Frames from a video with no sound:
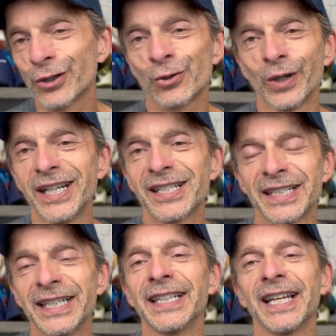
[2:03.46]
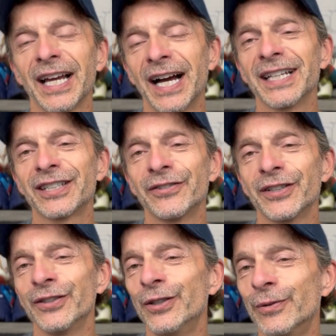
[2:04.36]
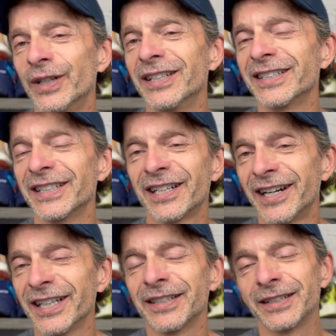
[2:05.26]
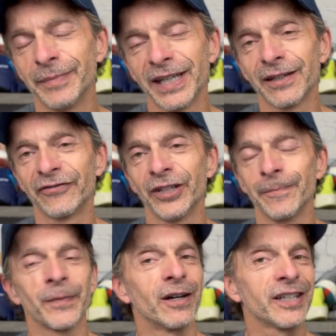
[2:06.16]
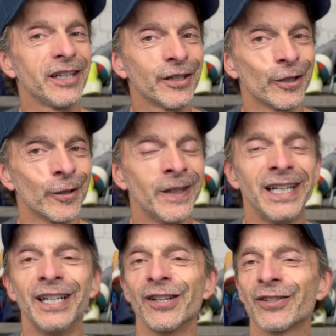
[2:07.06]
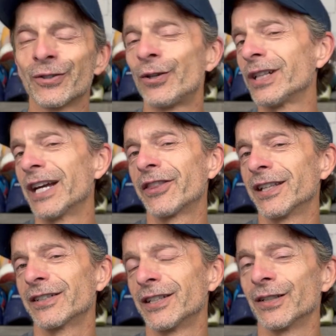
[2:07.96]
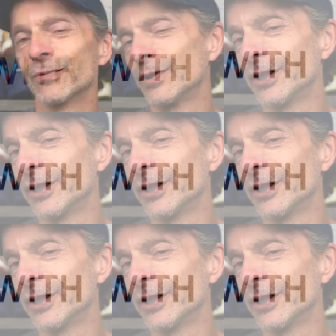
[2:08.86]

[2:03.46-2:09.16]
trace it onto the new ones, and cut it to make it fit. Now here, Sole, I think, has done a really